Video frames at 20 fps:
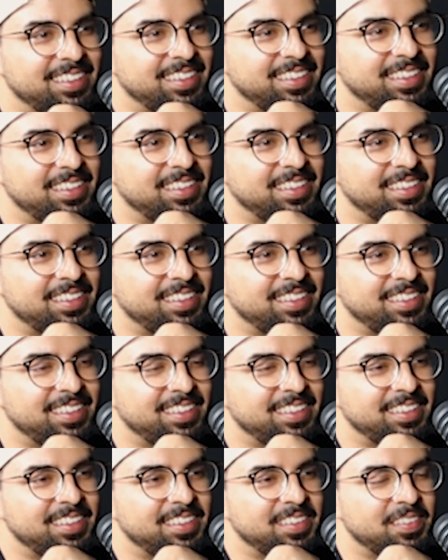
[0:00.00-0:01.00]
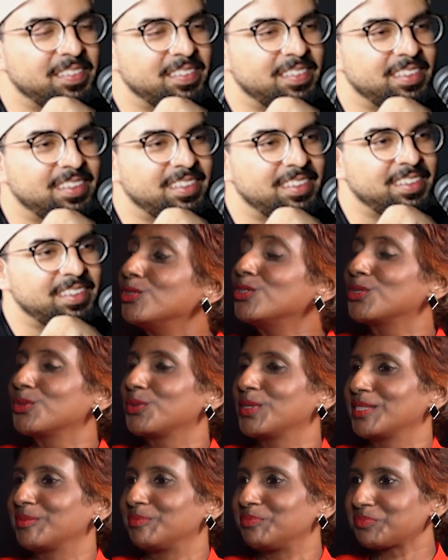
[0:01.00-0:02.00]
You see, because we are immune to
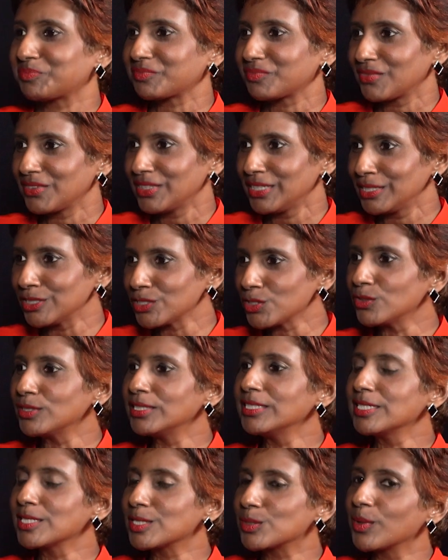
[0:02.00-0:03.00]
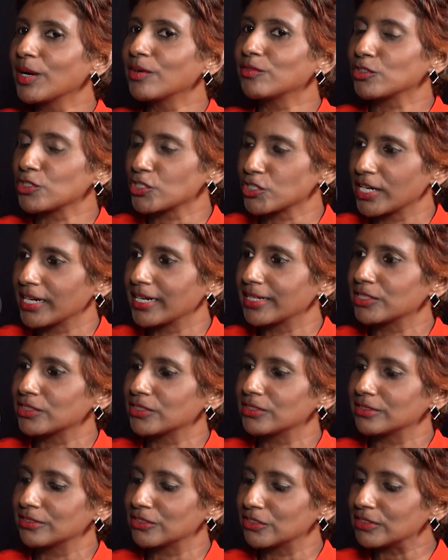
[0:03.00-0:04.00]
it. So this is where I have to share
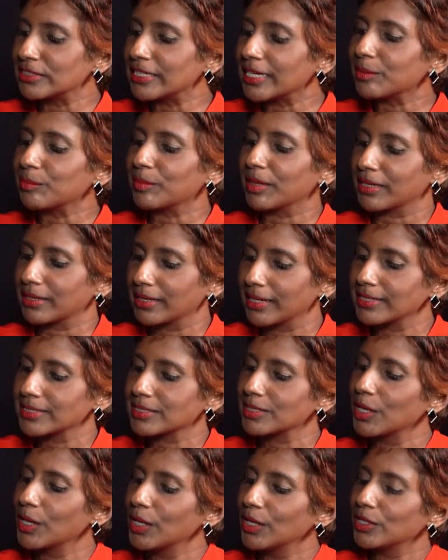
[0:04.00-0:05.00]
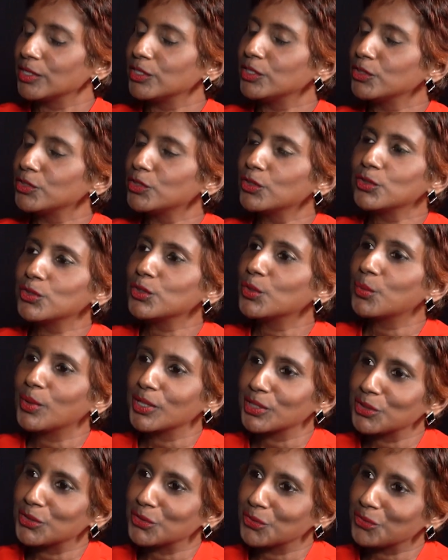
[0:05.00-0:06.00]
to them, my clients, you don't know
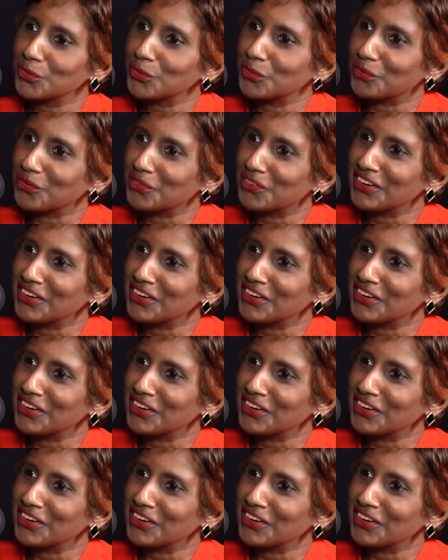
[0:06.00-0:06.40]
what you don't know.